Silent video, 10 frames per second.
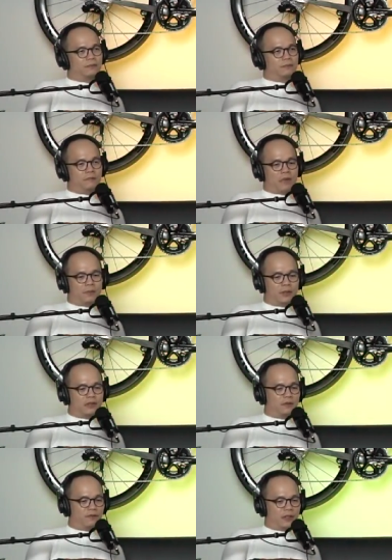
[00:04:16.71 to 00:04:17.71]
Melbourne
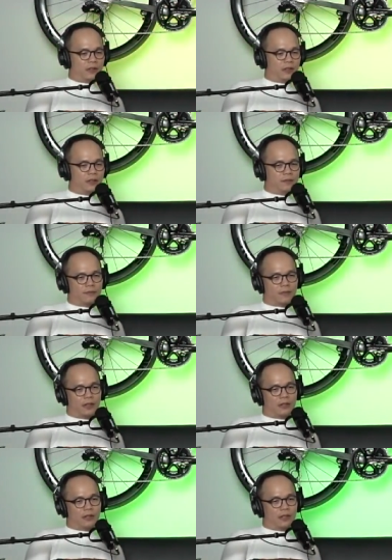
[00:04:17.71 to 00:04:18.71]
severely
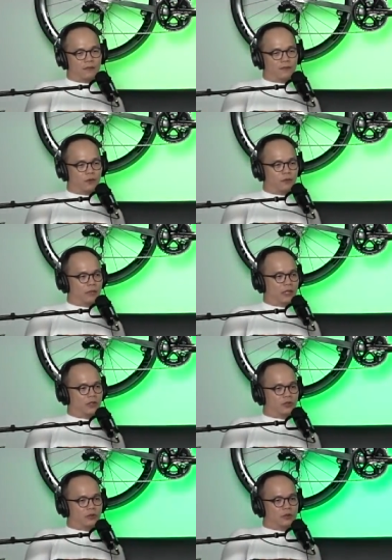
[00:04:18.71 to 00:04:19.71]
and then followed by
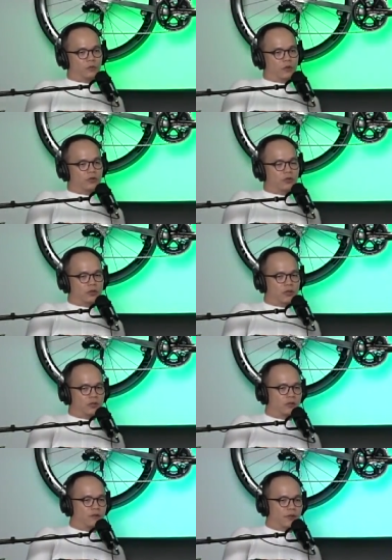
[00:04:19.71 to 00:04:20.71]
the short world
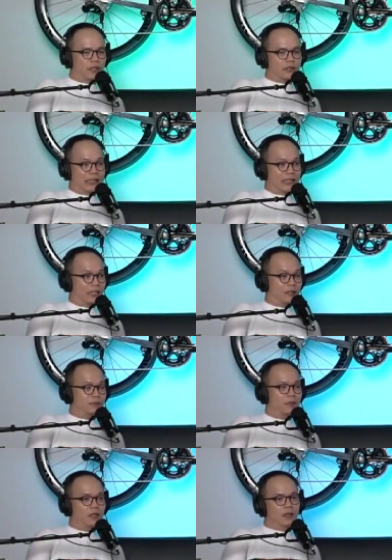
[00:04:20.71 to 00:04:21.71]
shortage of uh,
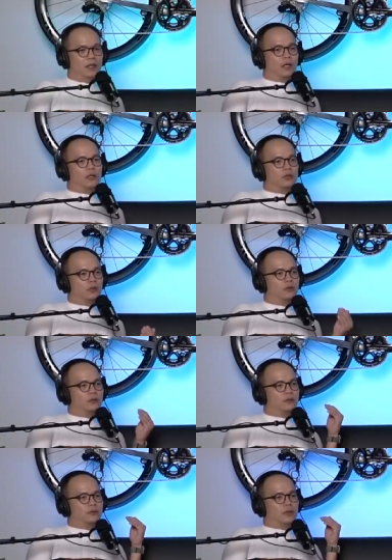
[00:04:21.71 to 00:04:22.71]
titanium.
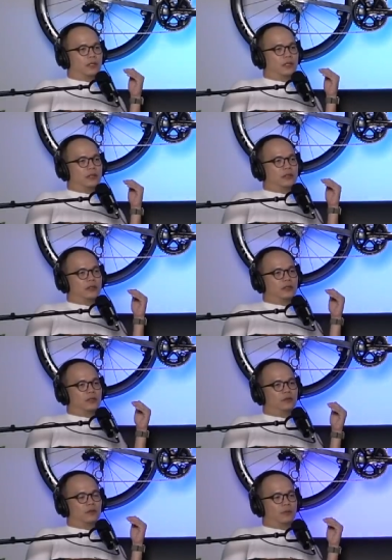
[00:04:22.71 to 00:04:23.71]
So they it's
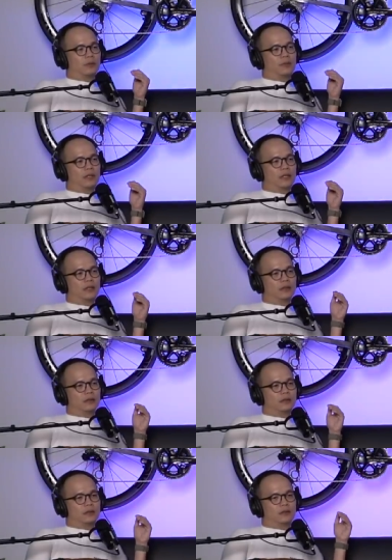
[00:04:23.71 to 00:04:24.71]
so rubber band that
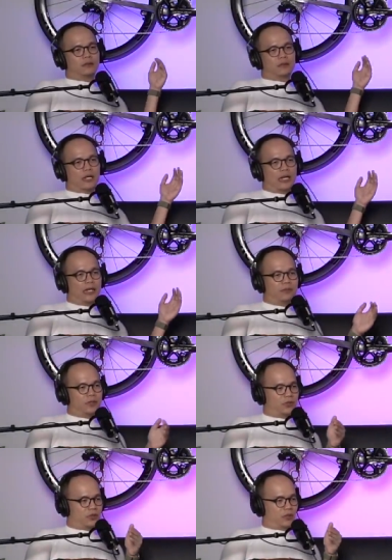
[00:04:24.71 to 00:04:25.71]
the the time
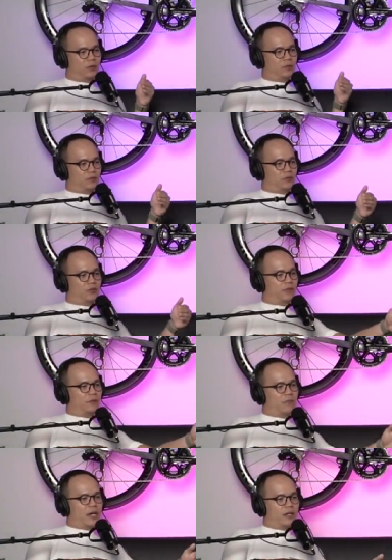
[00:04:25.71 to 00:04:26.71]
just keep
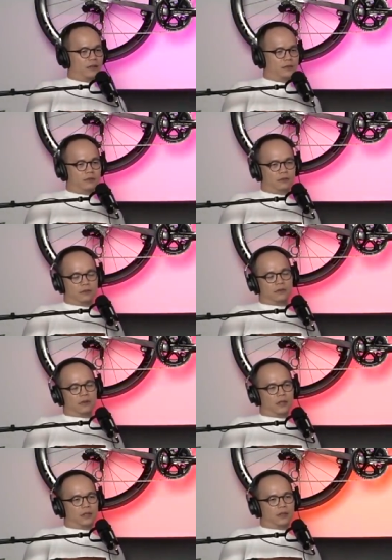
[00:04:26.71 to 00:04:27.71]
shifting back.
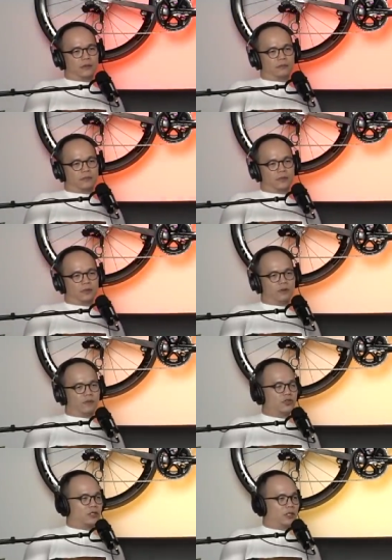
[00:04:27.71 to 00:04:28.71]
Mm. you know,
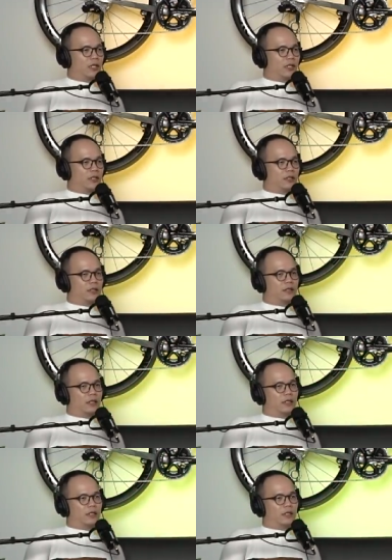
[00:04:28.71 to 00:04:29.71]
eventually I,
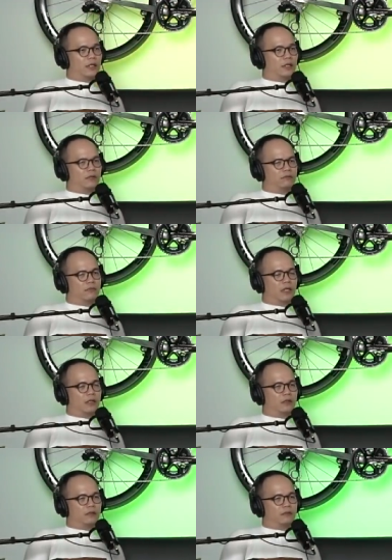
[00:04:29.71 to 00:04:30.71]
I I I,